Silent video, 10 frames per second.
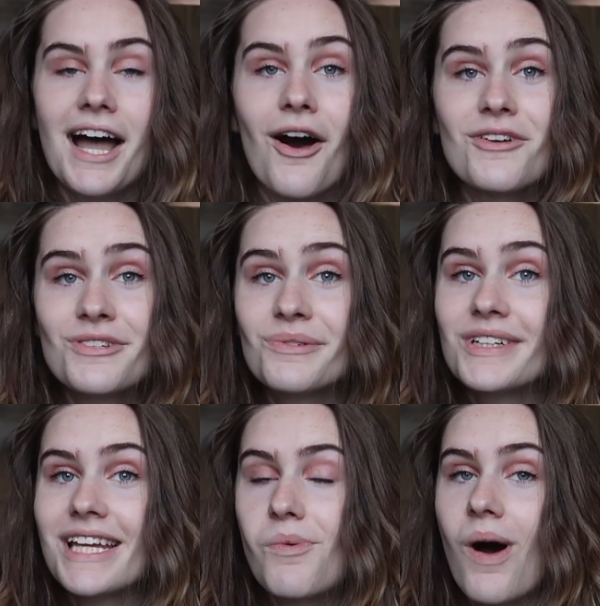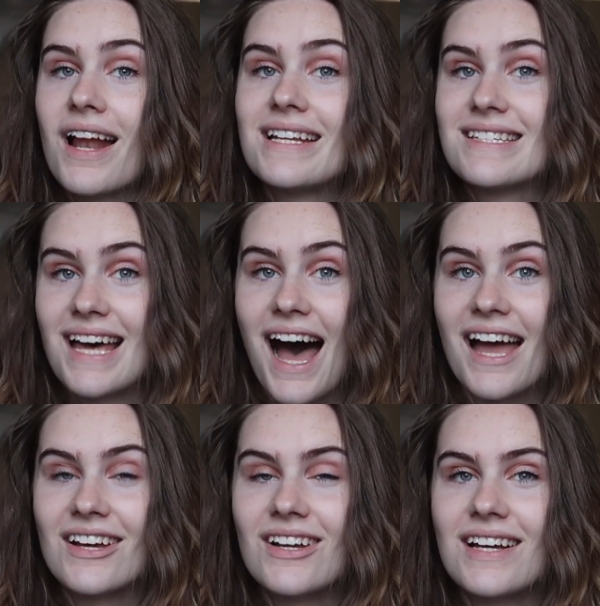I also really want a
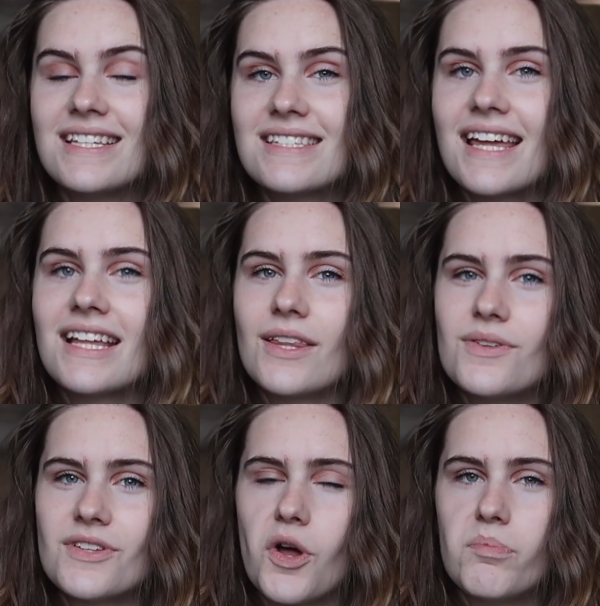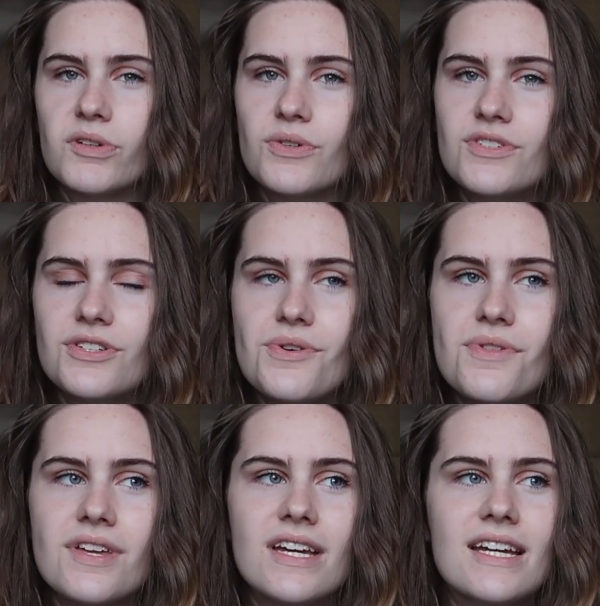Tile. It's like those little
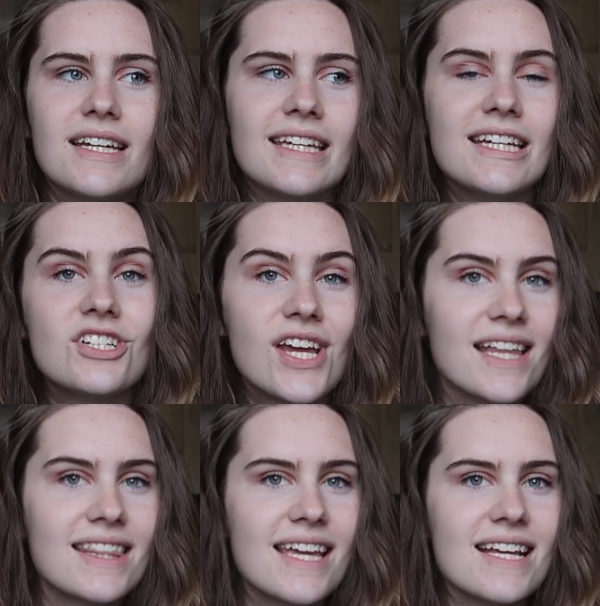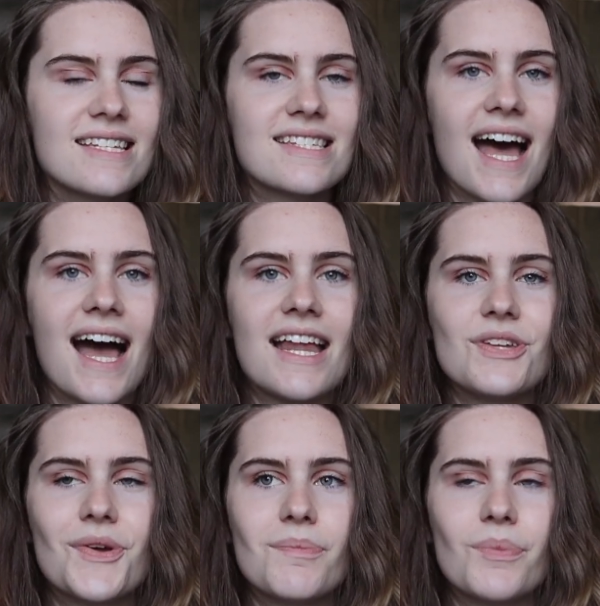Bluetooth keychain things that
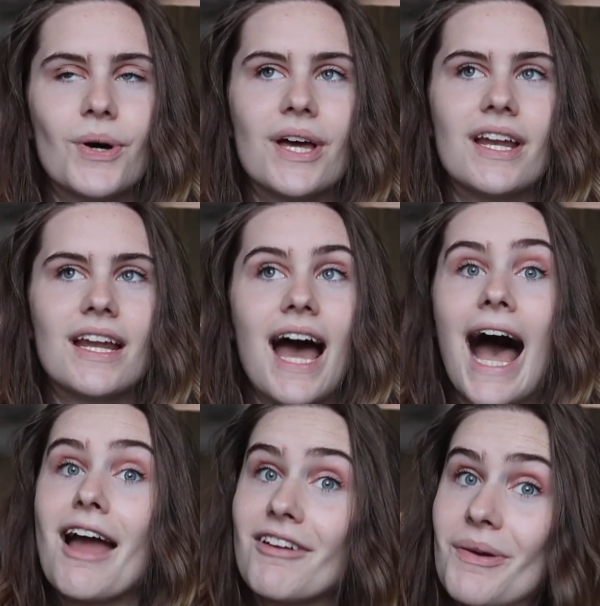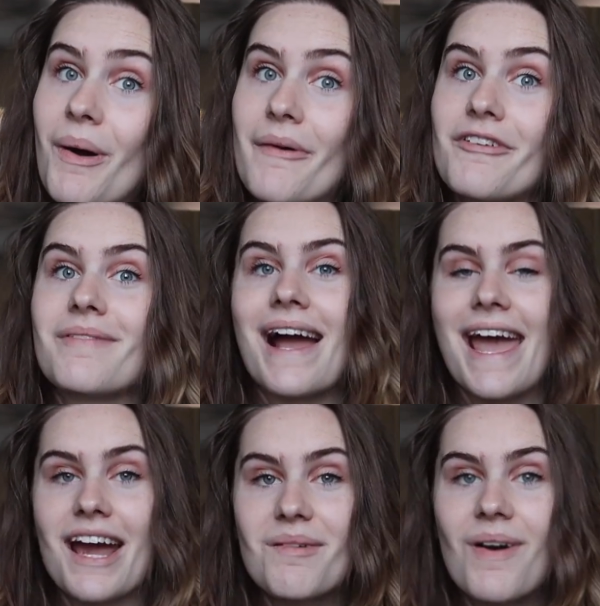you can put. I really want one for my
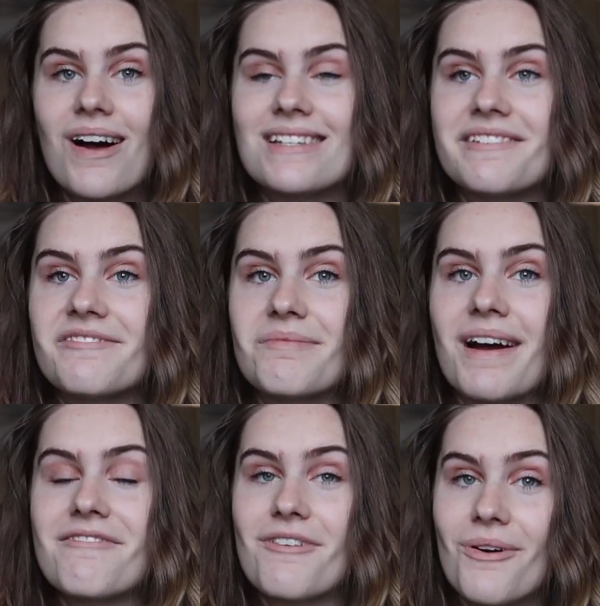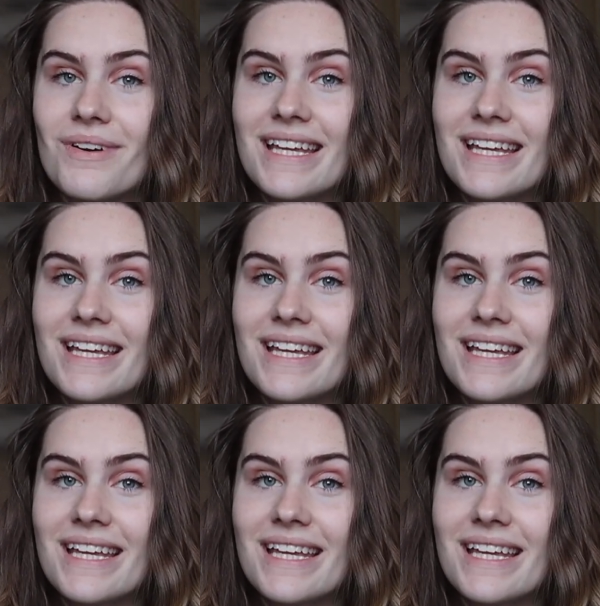AirPods and for my phone